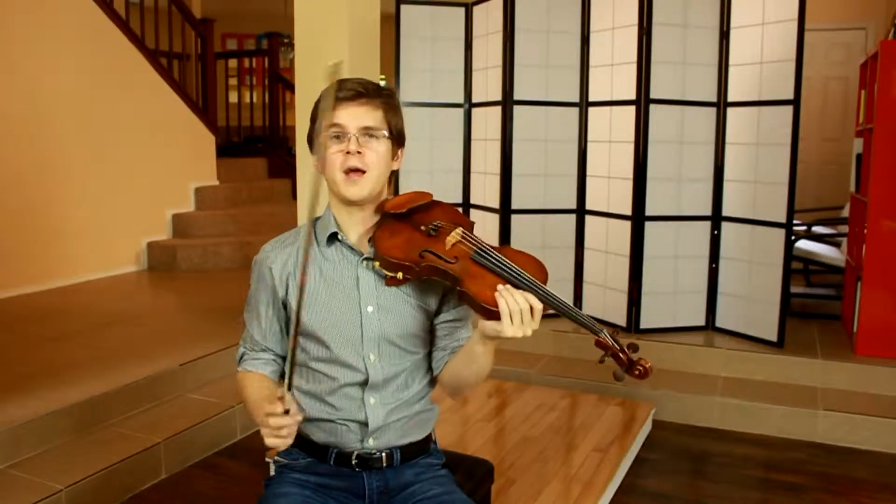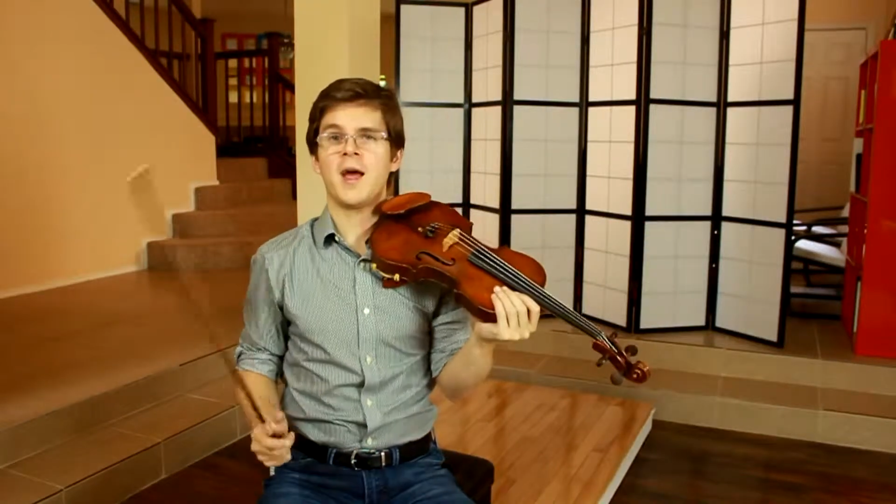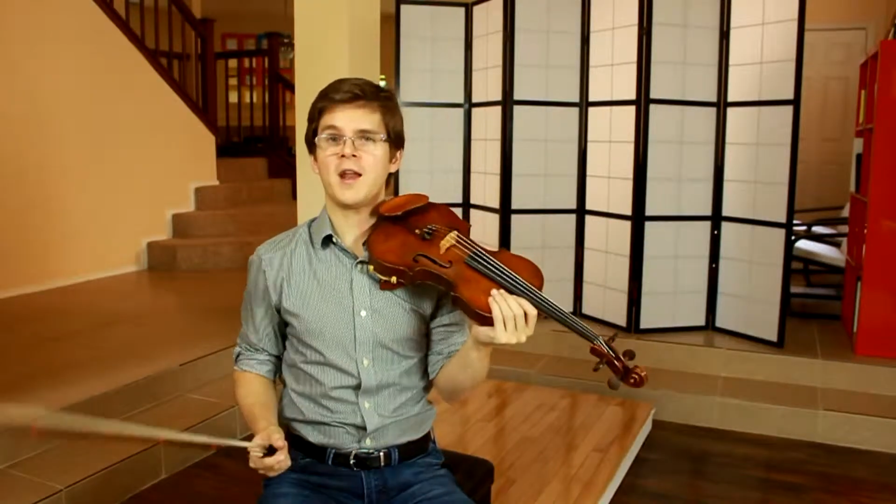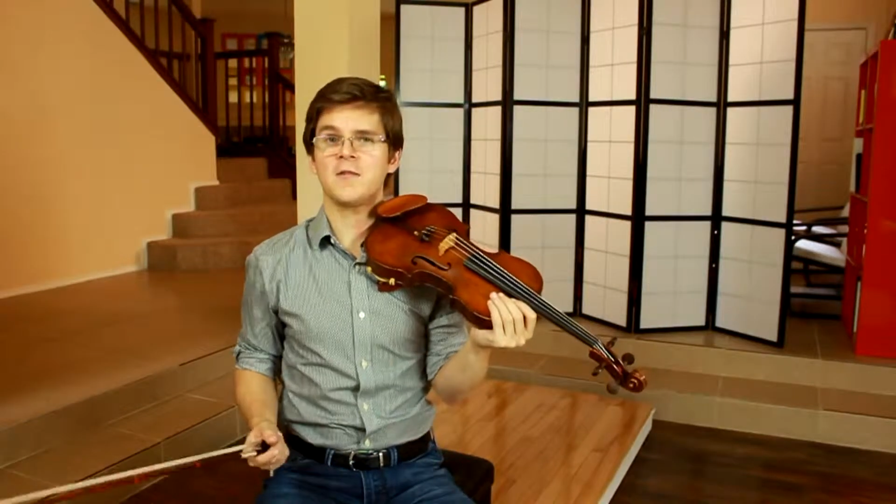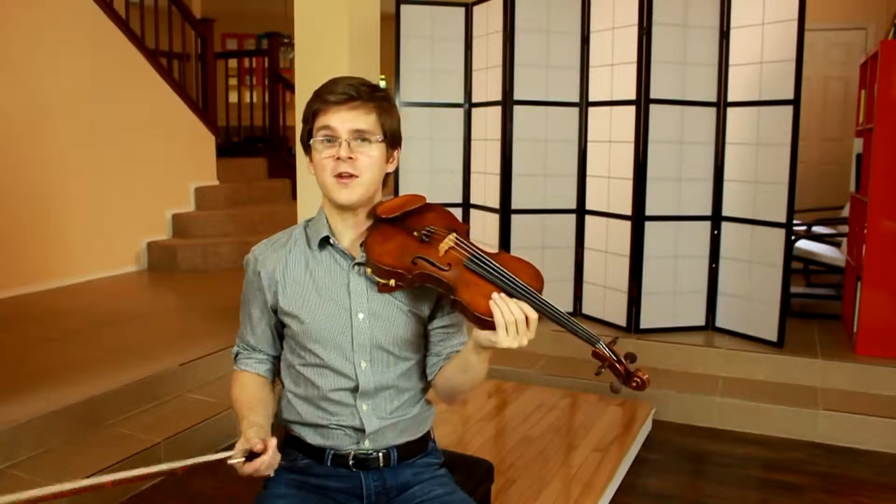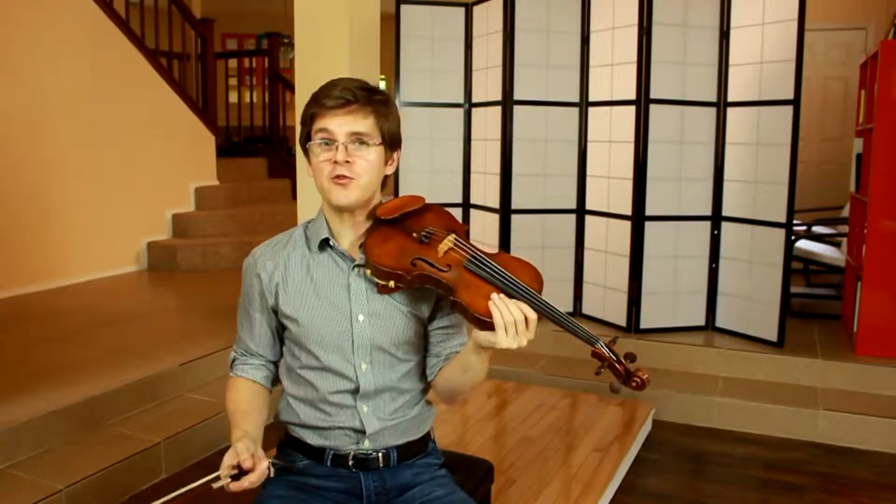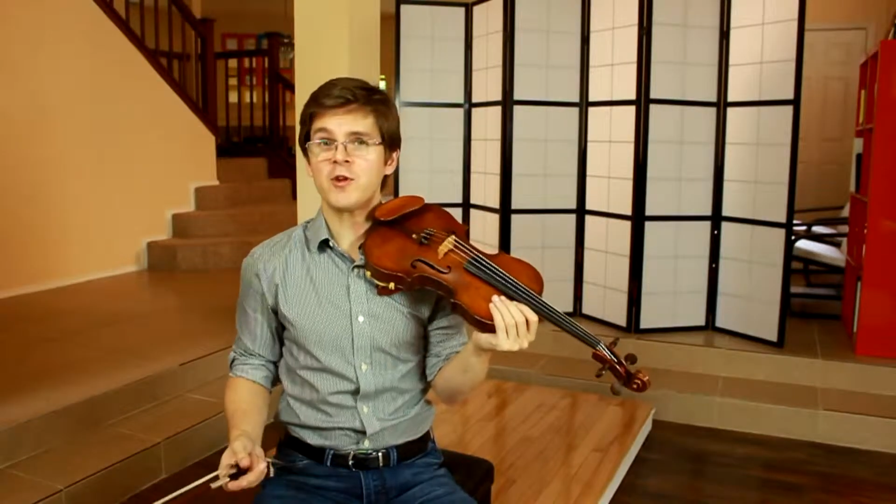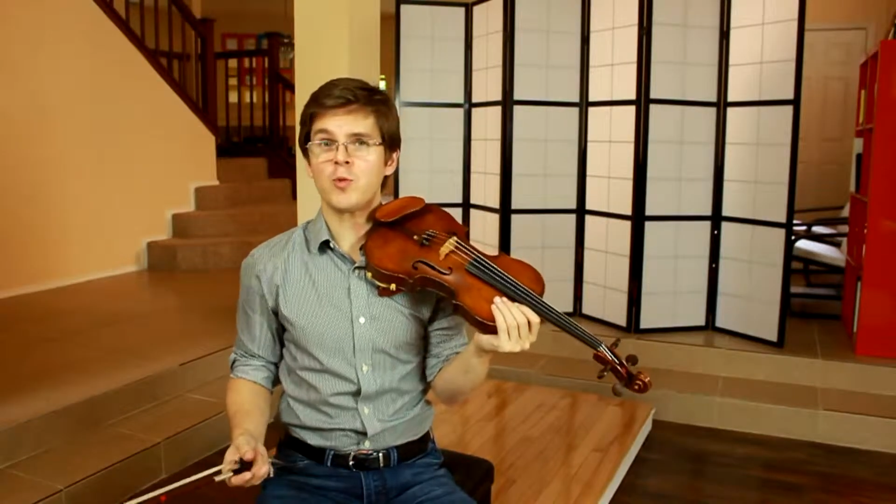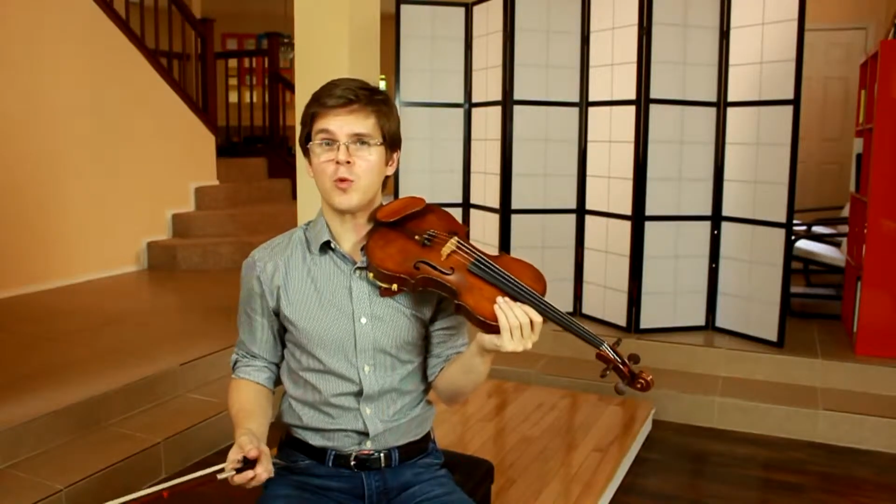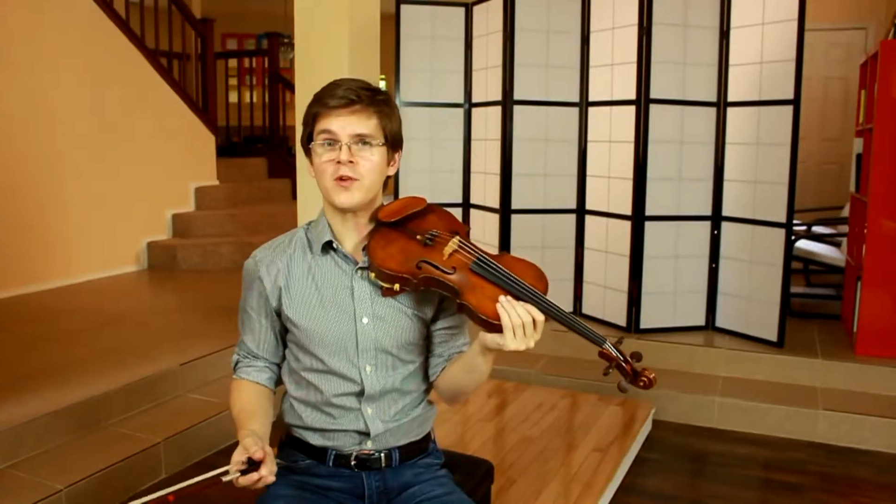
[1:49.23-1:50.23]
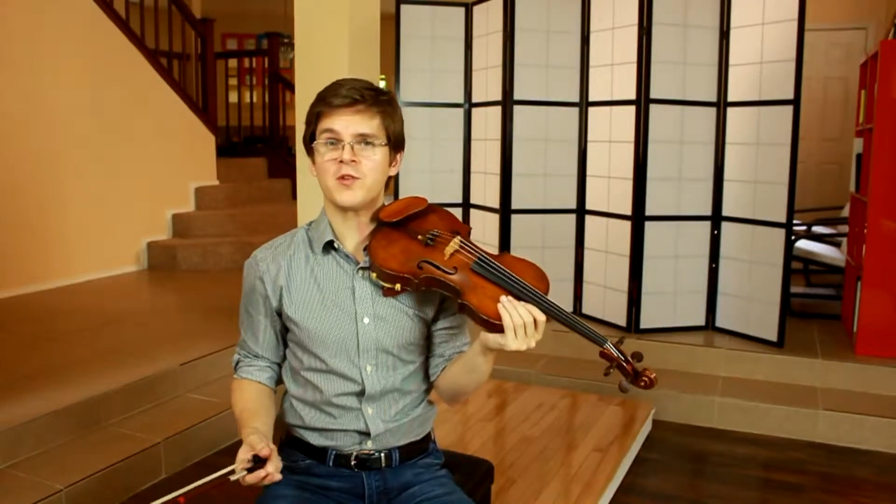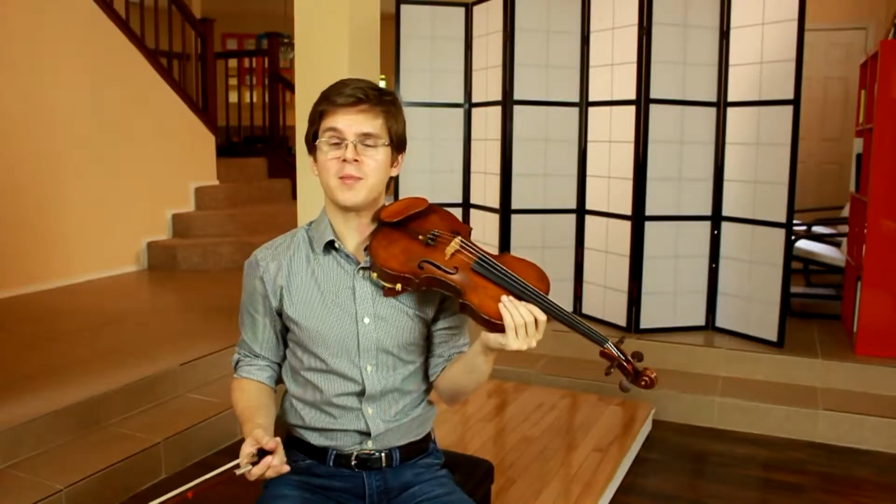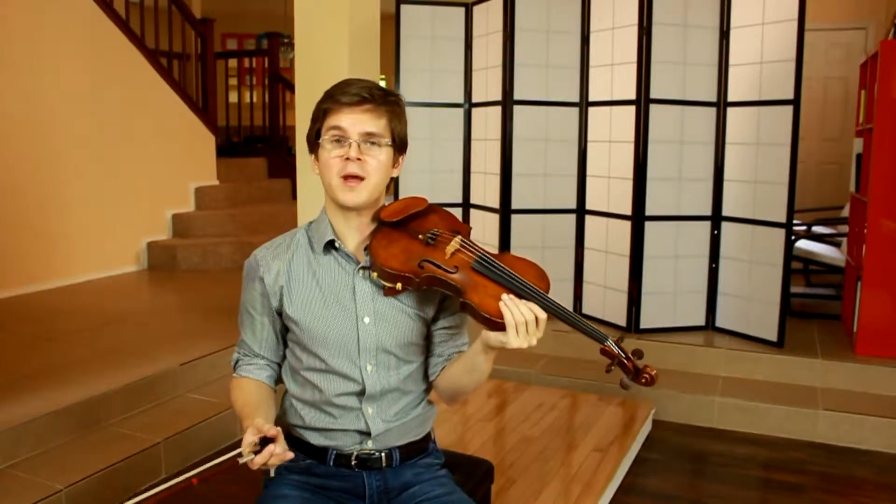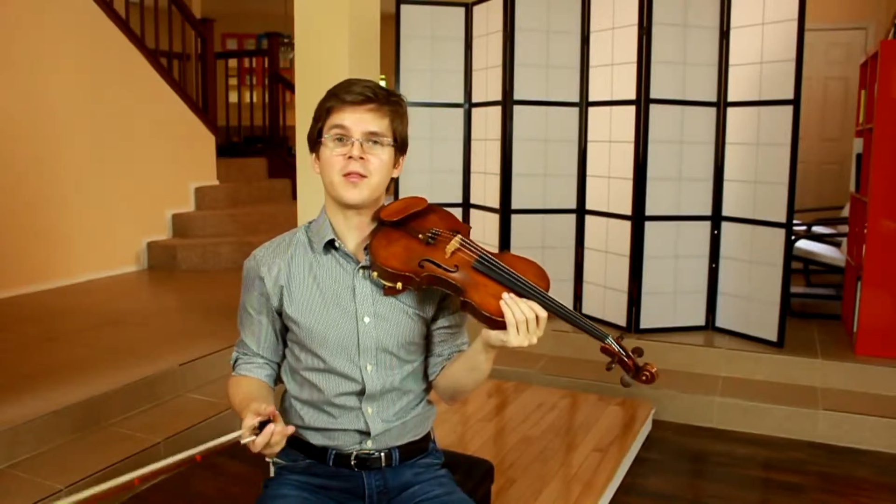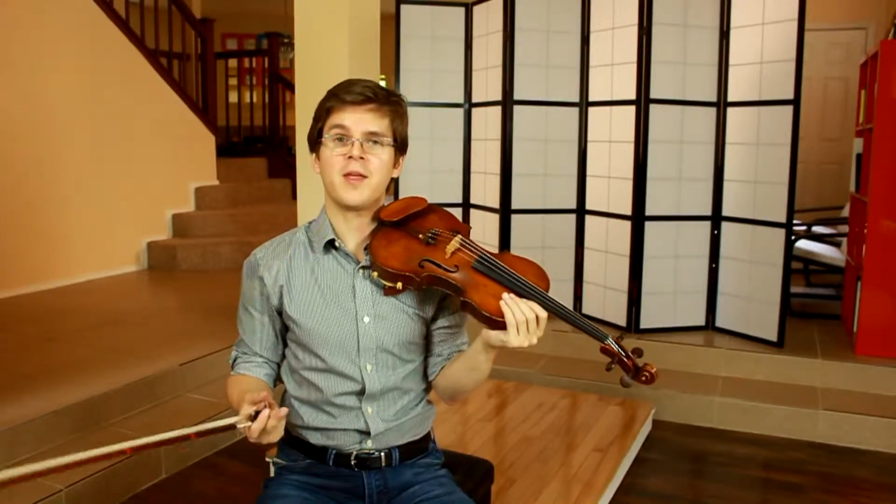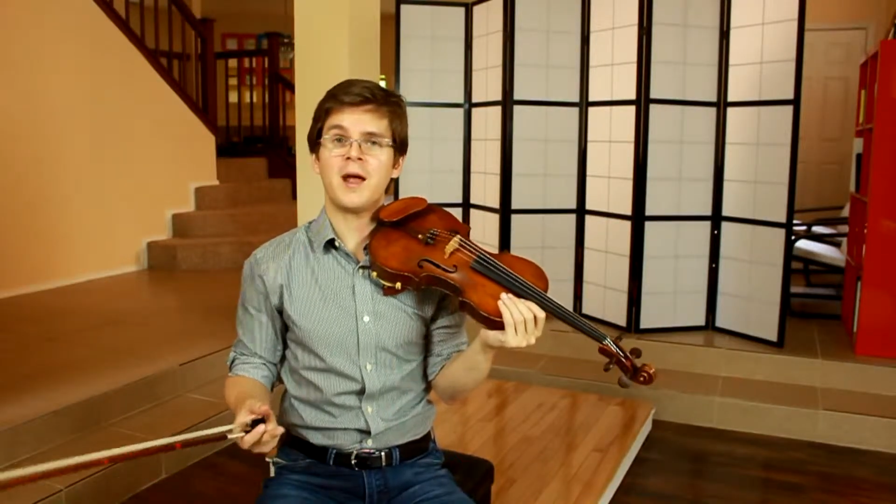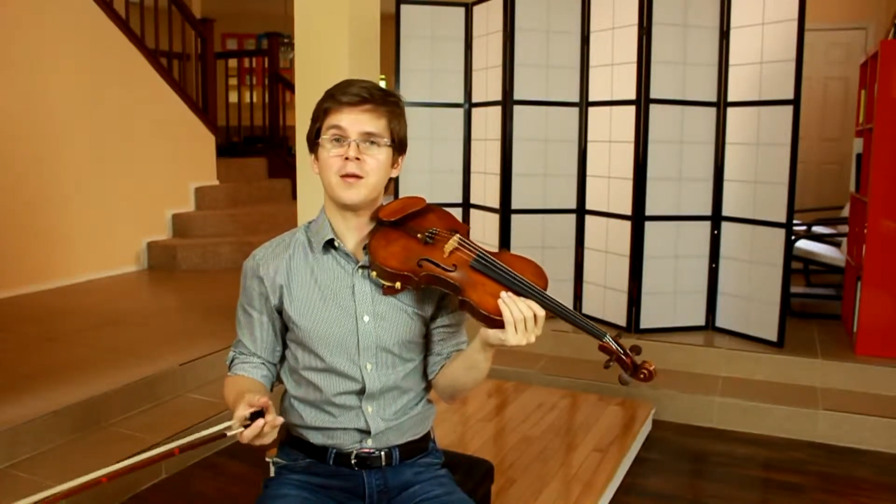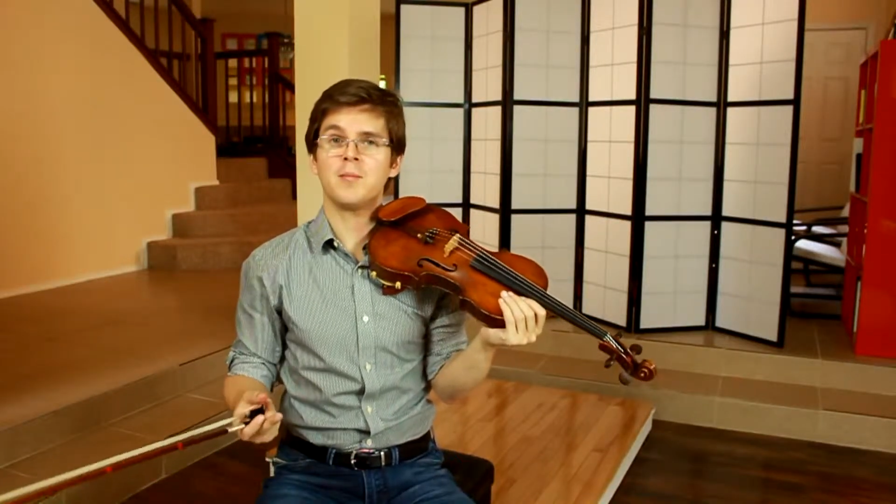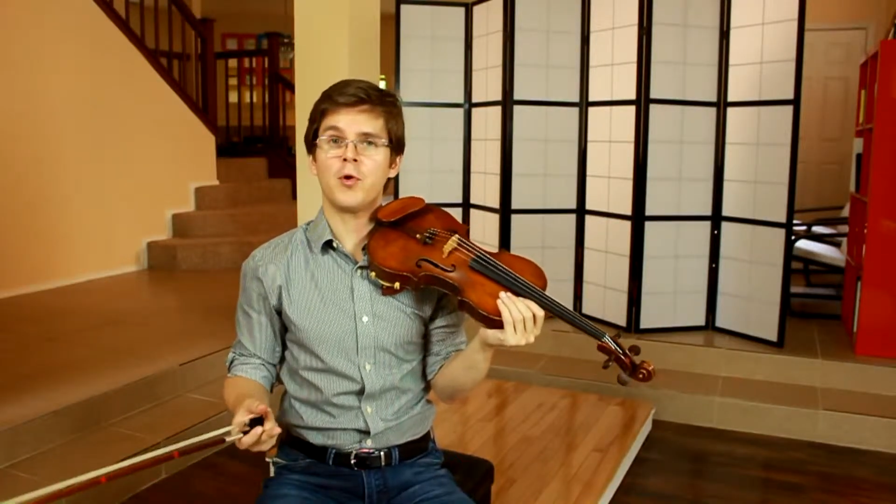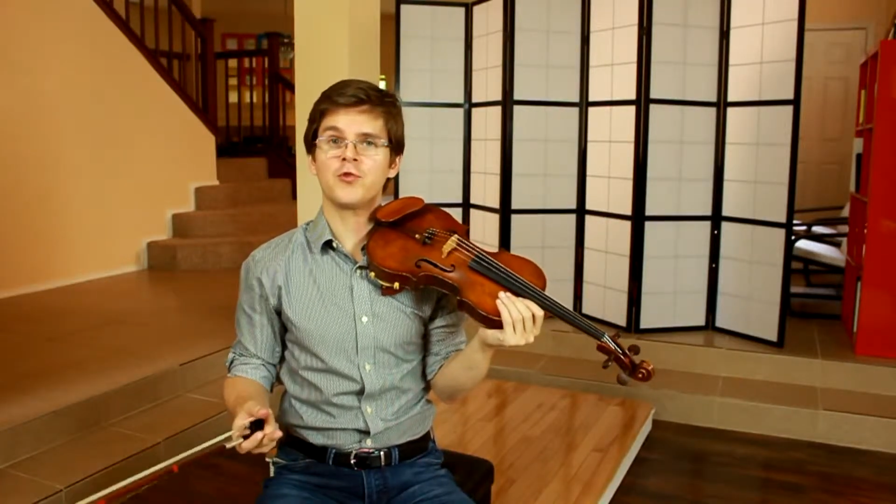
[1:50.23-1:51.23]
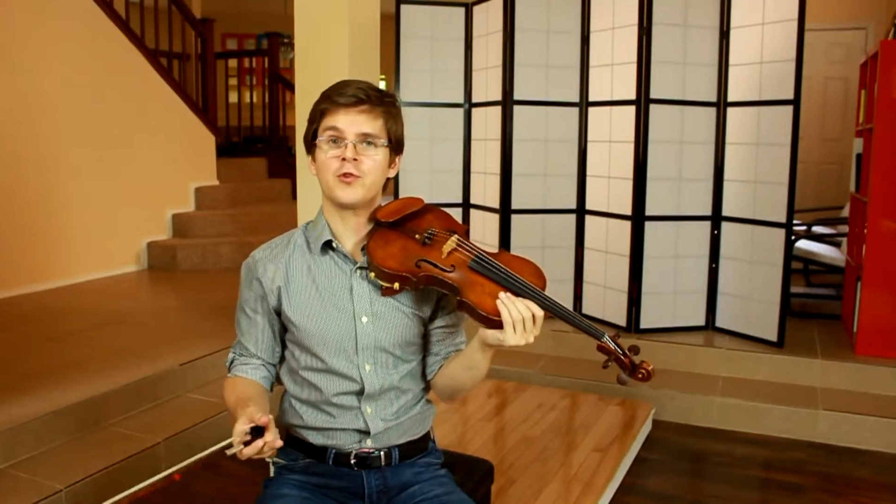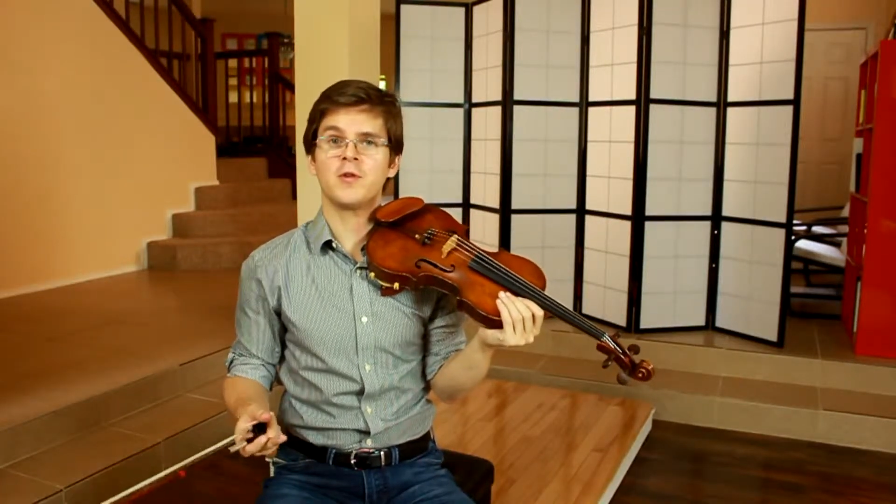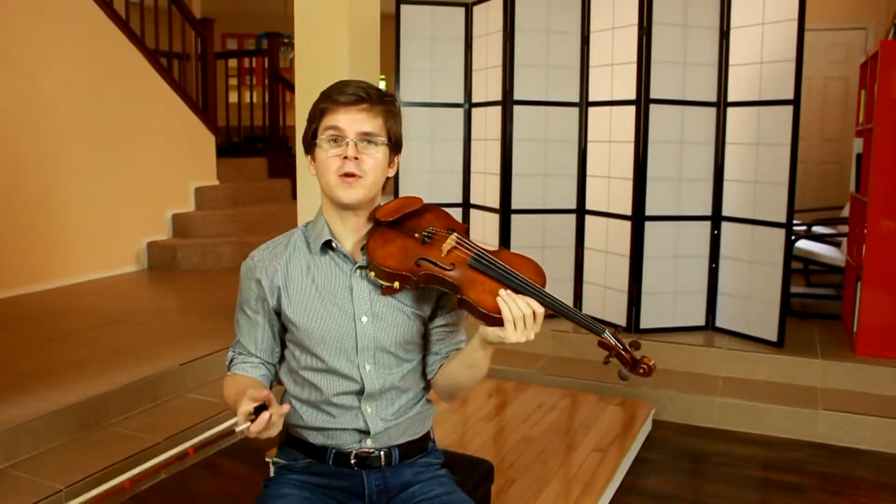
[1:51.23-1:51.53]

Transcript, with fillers: And eventually we'll want to make that motion